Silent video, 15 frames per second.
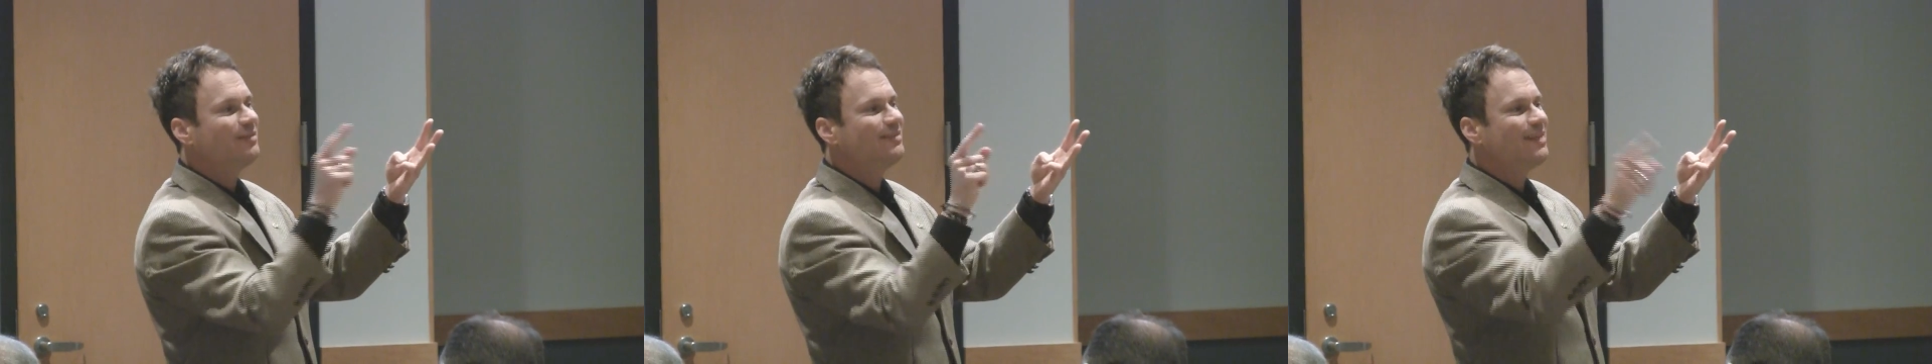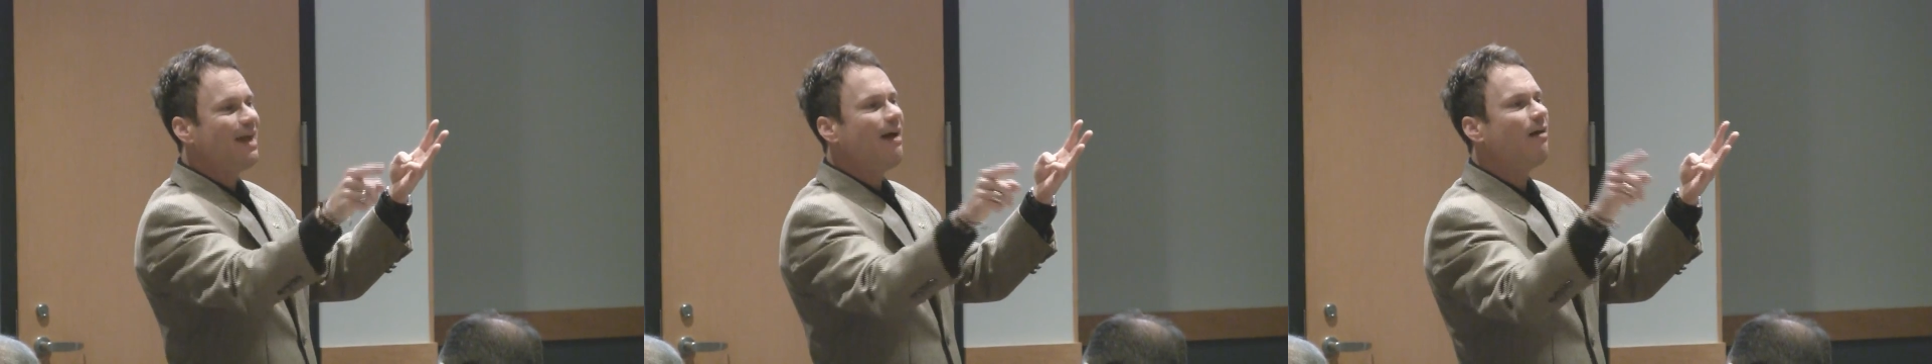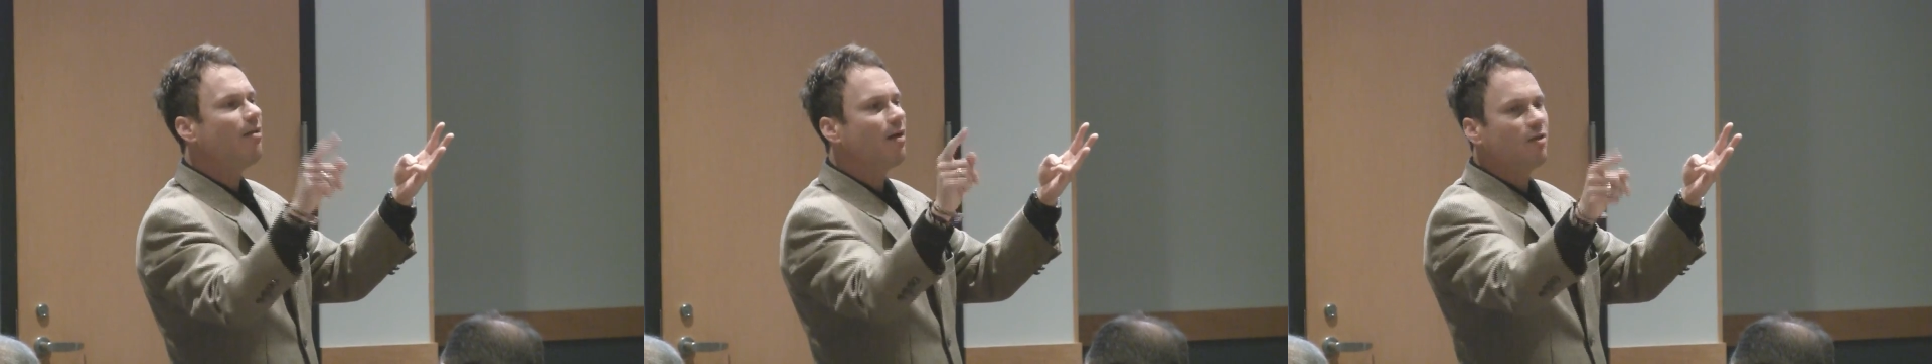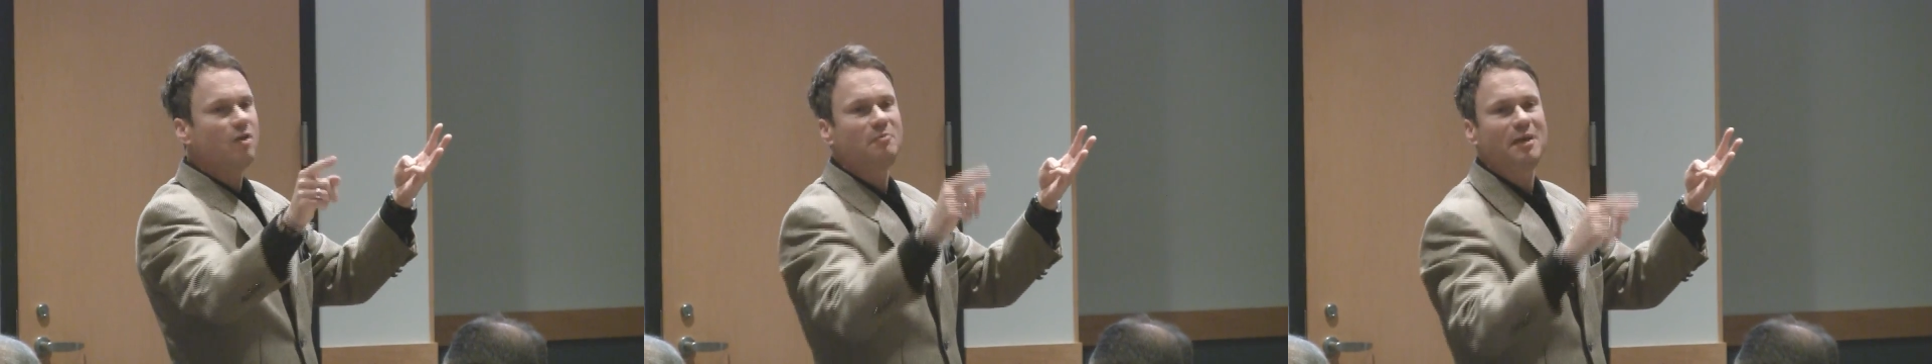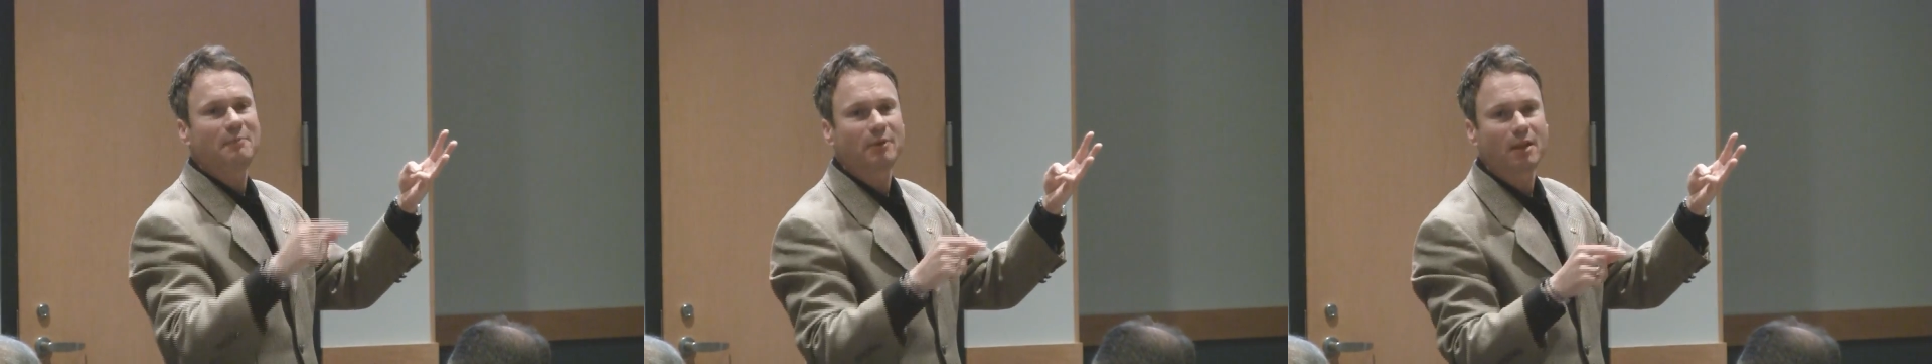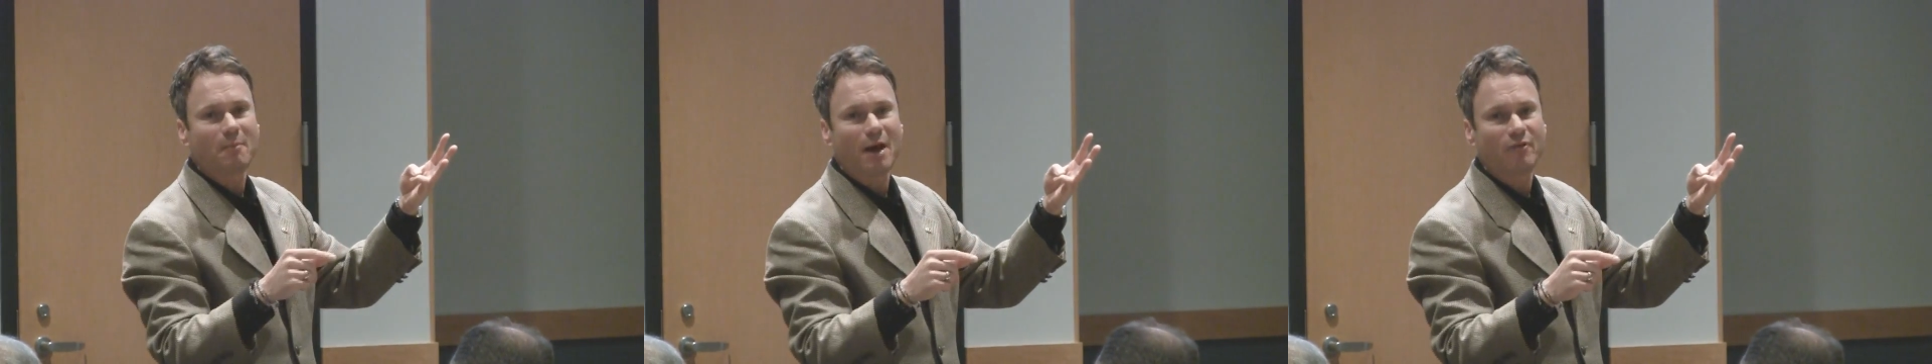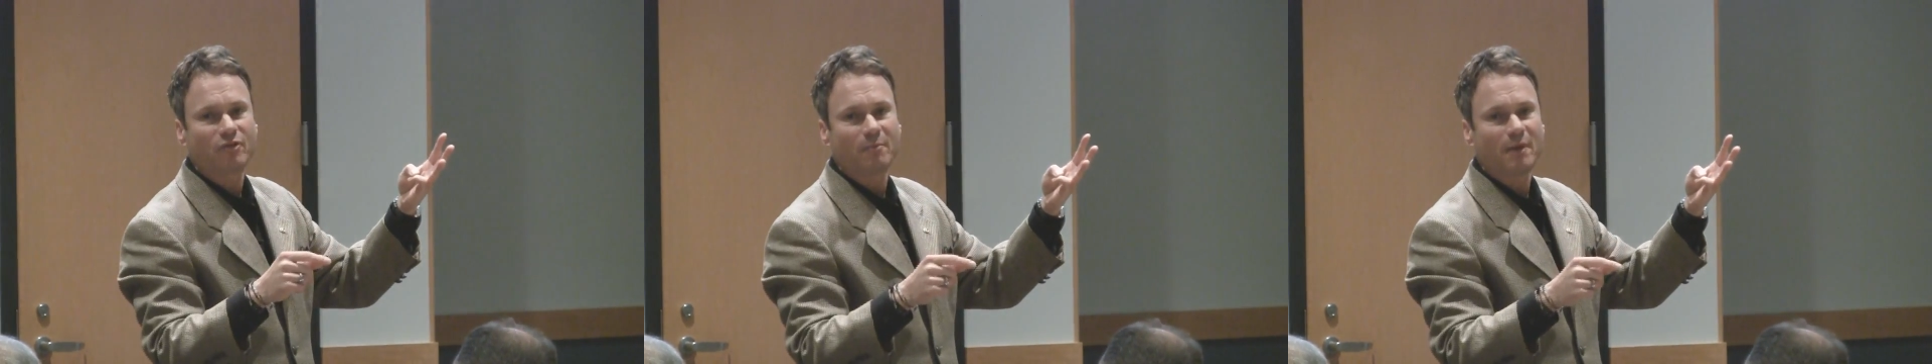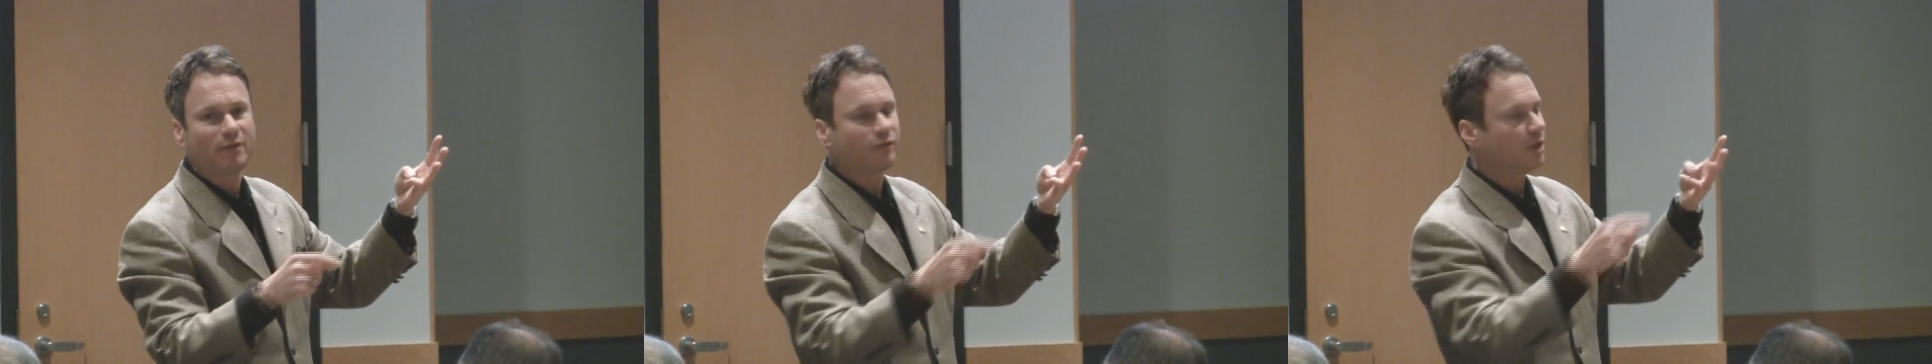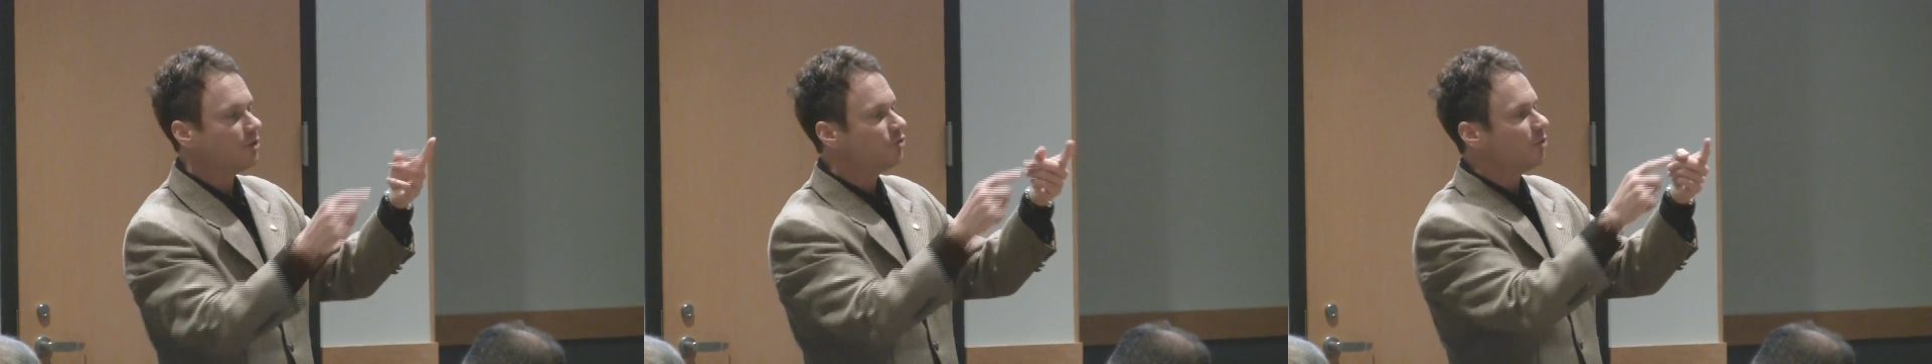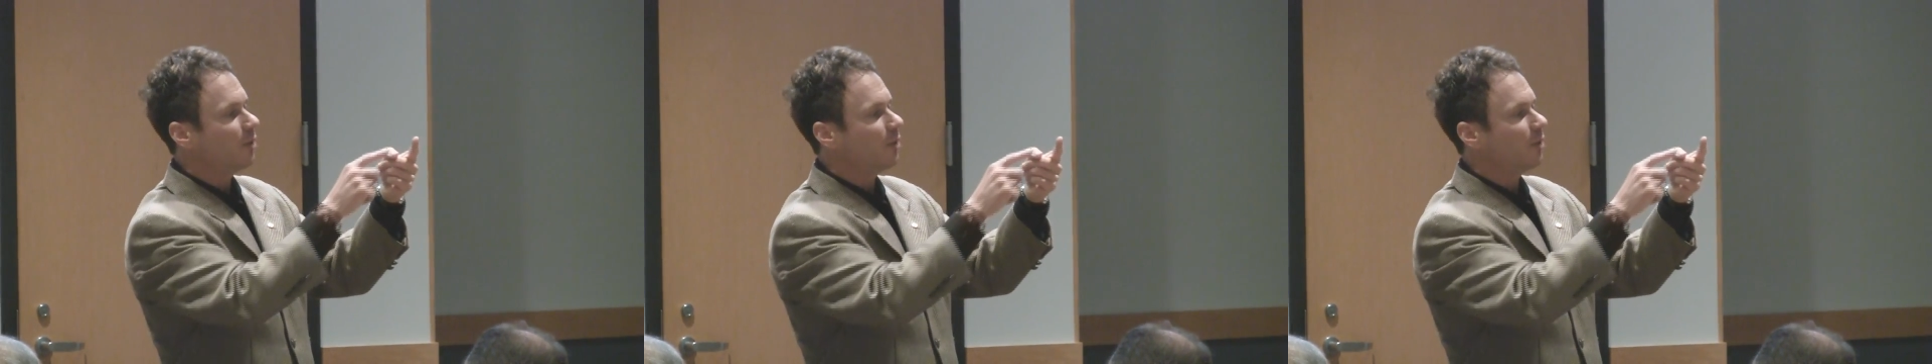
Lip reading: tell other people about the message.